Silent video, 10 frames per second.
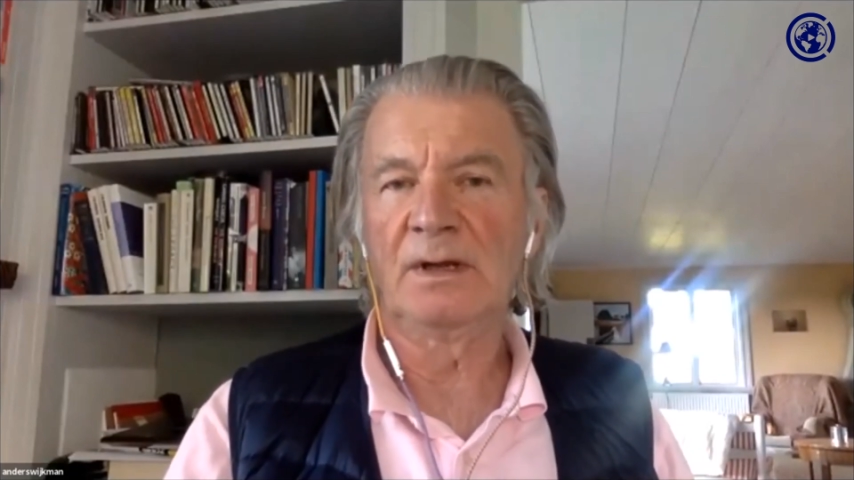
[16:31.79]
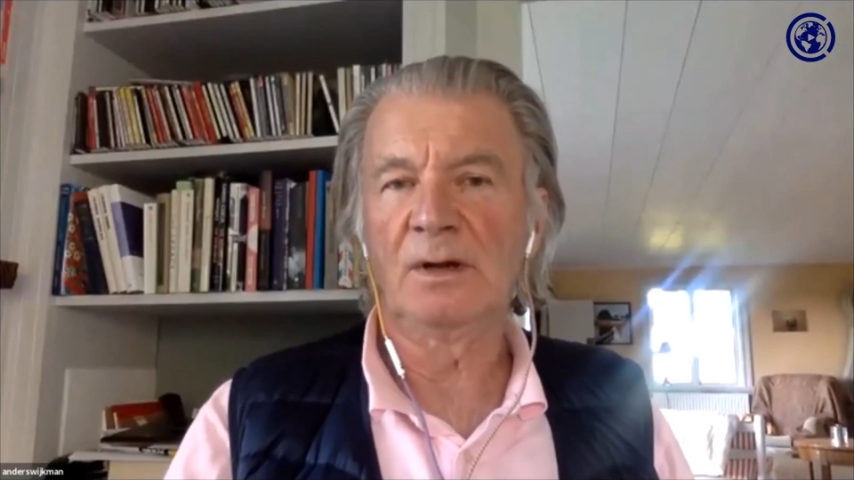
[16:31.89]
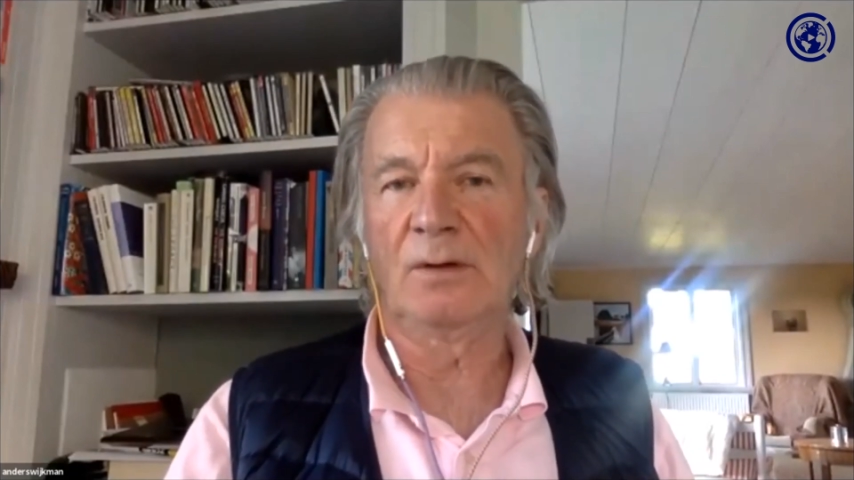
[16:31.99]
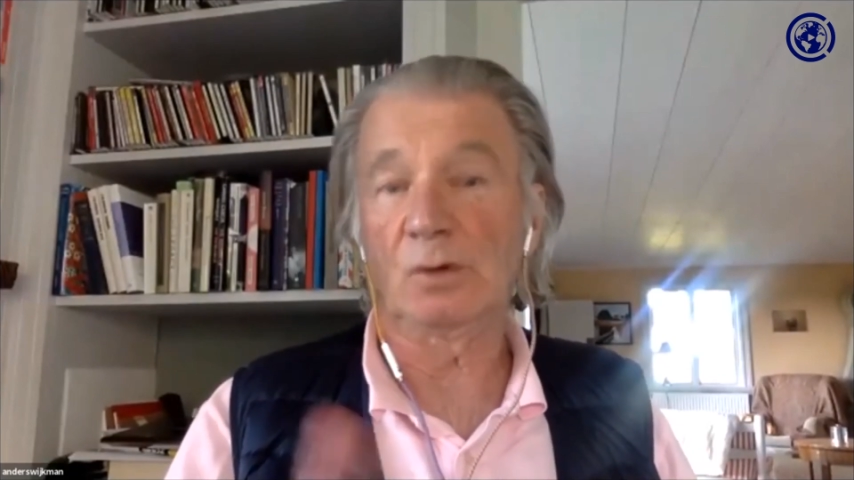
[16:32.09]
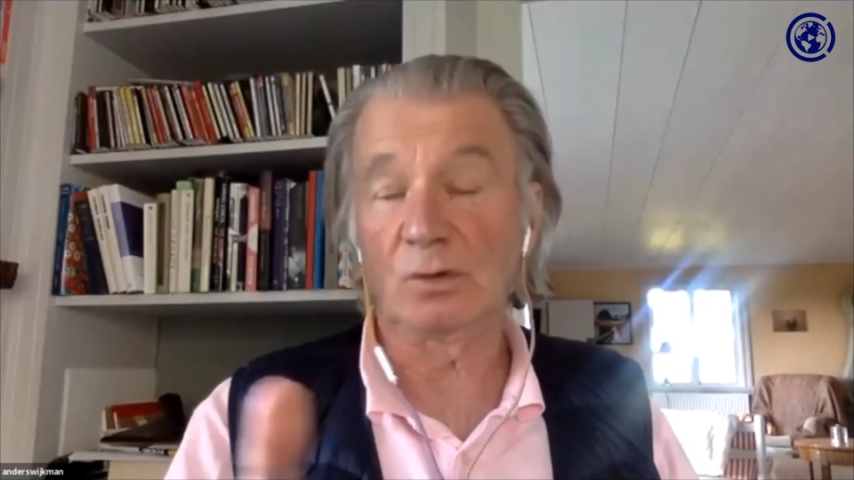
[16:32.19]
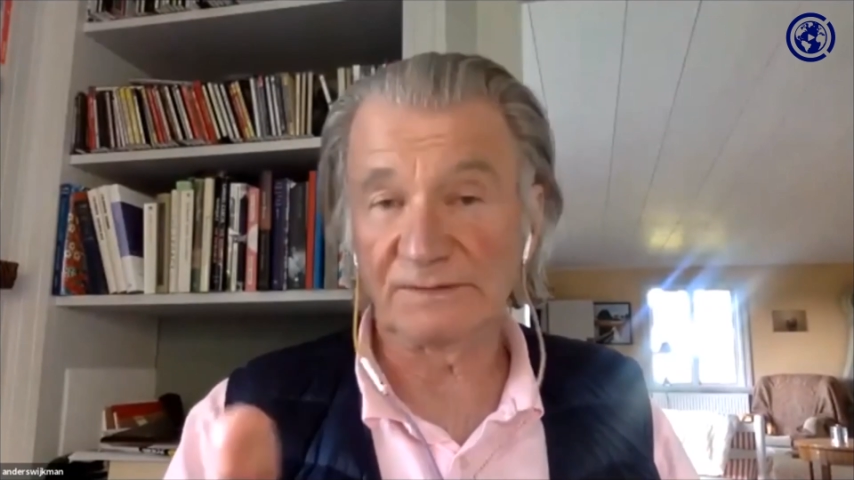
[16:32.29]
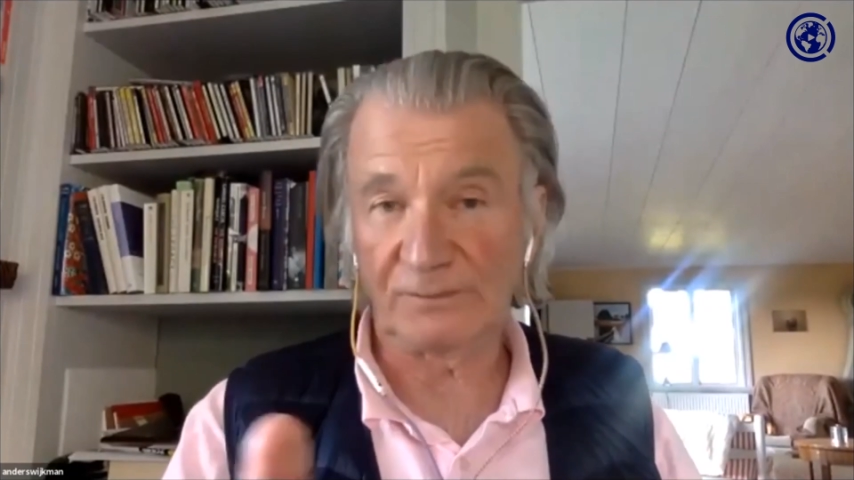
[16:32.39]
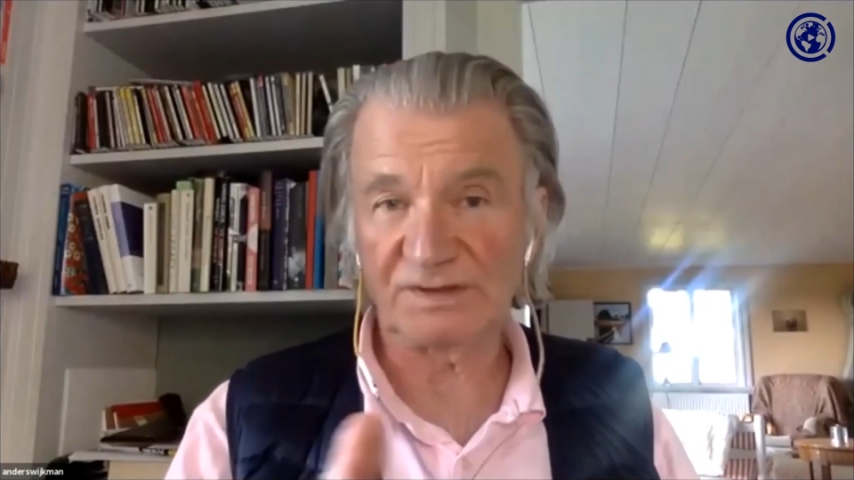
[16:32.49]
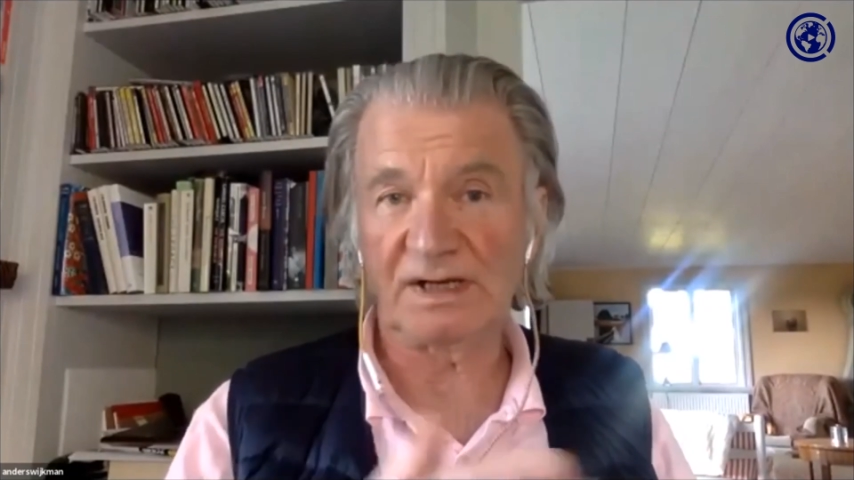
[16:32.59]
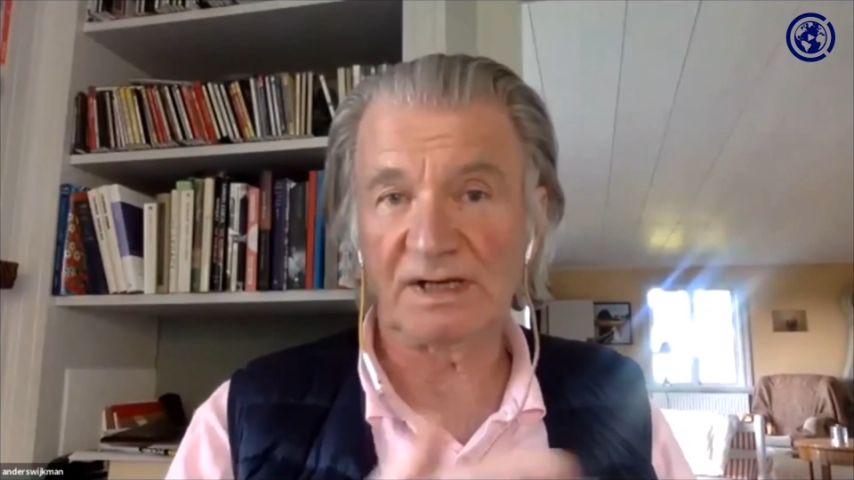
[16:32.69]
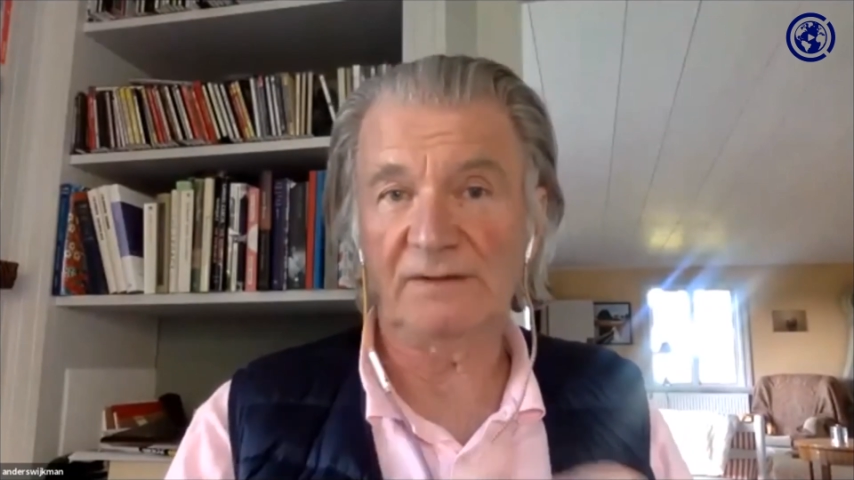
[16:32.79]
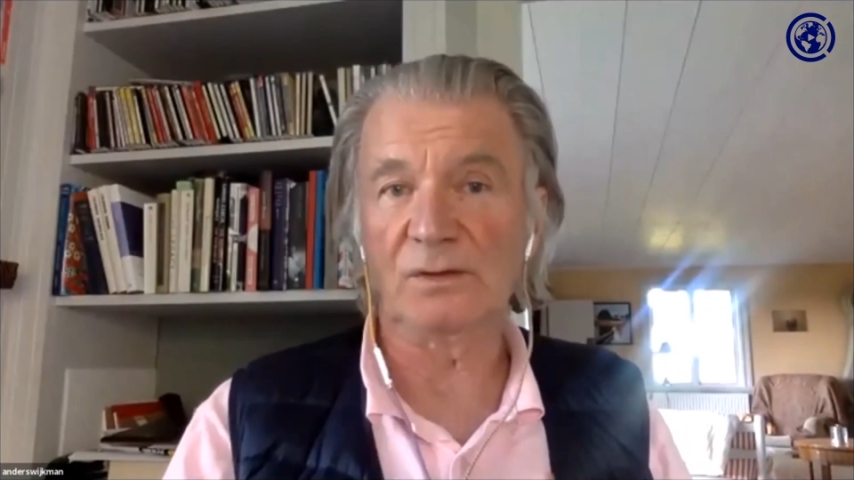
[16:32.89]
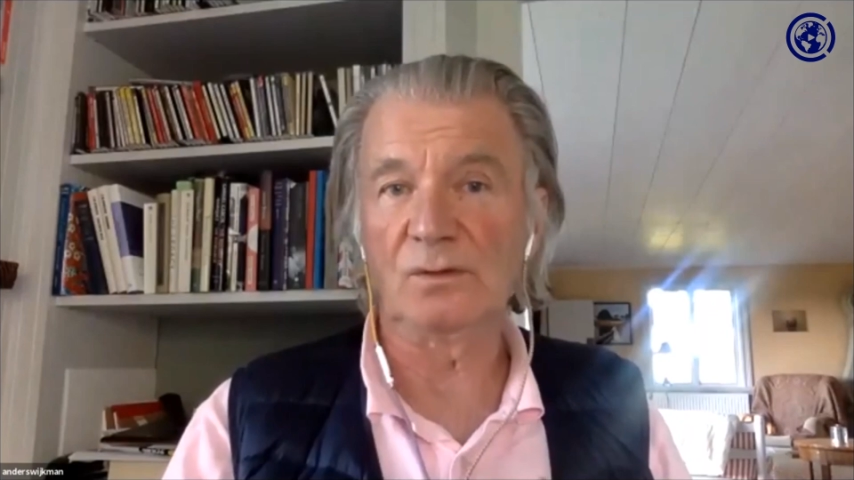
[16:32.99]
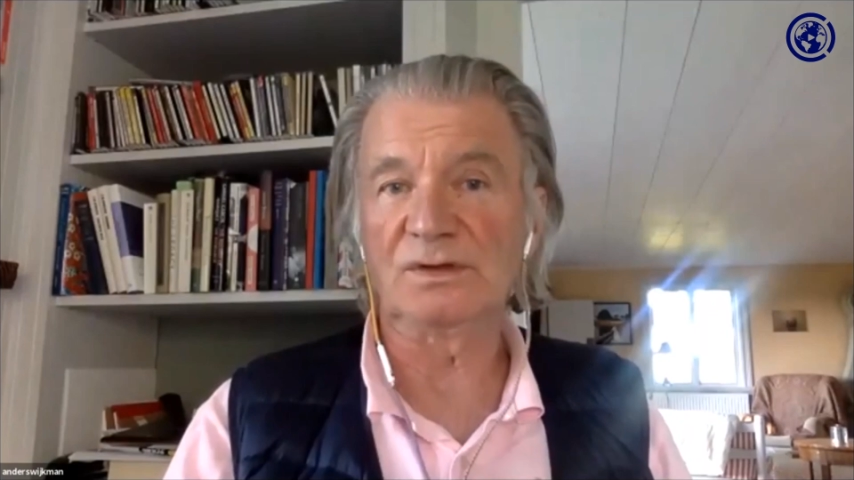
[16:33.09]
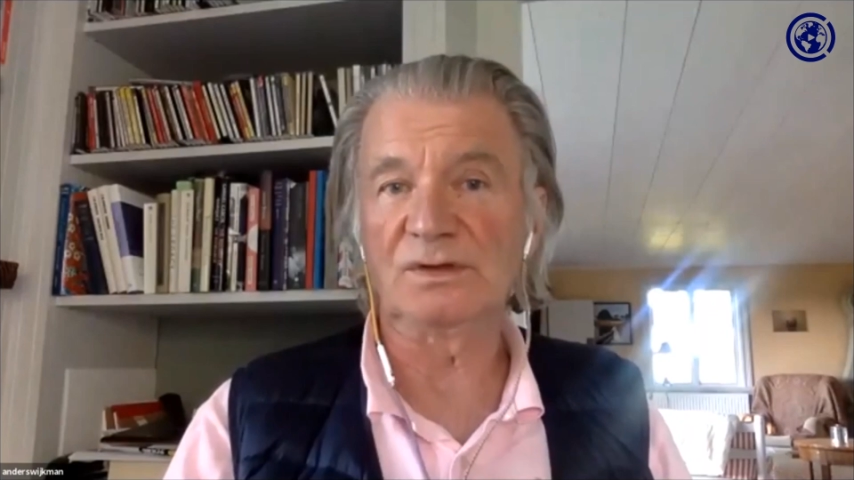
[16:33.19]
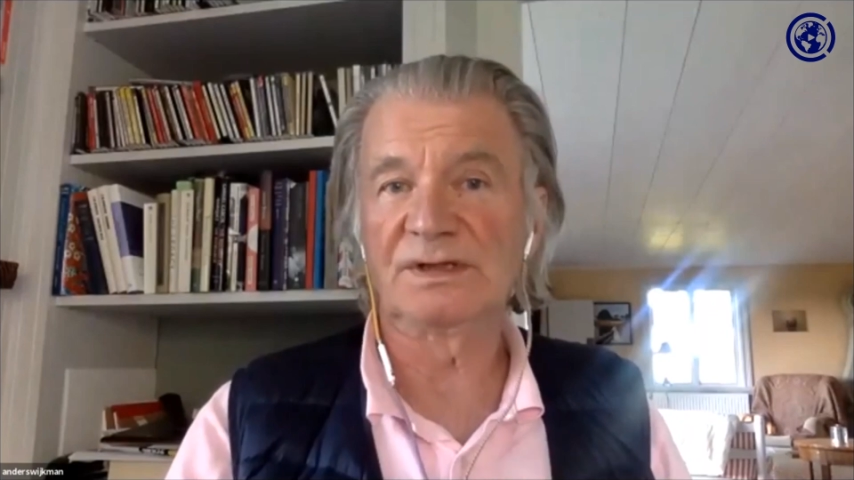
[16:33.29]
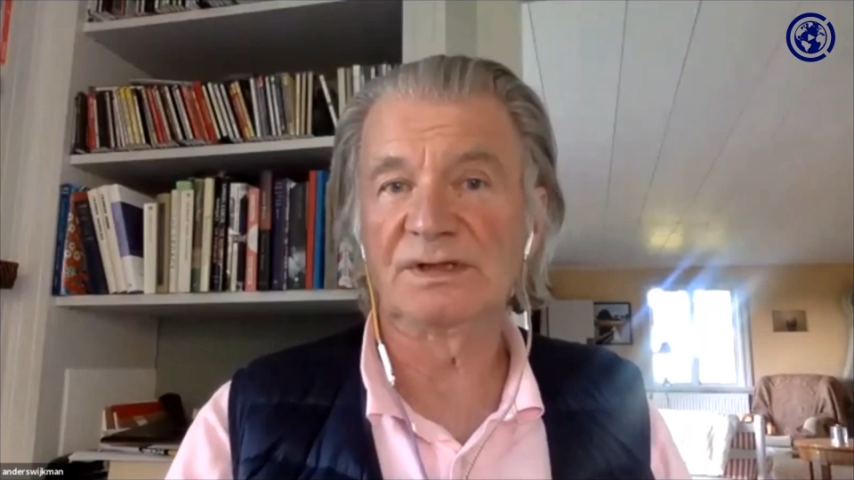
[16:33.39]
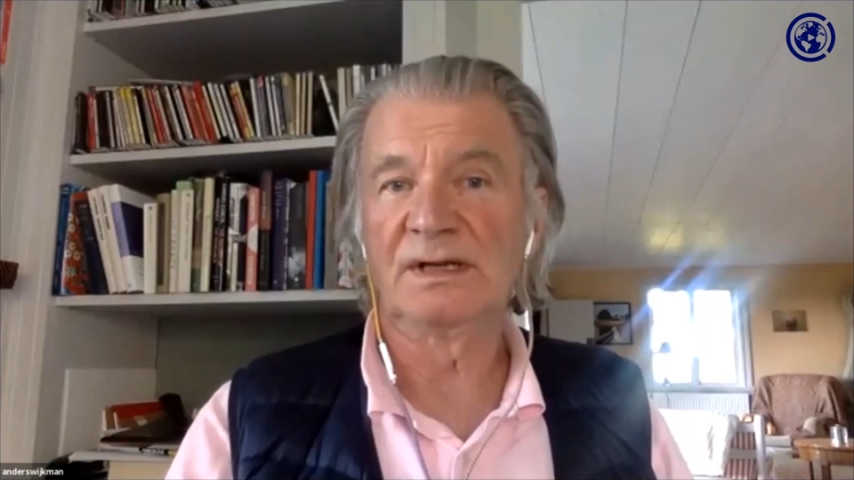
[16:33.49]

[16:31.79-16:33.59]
of course fossil fuels,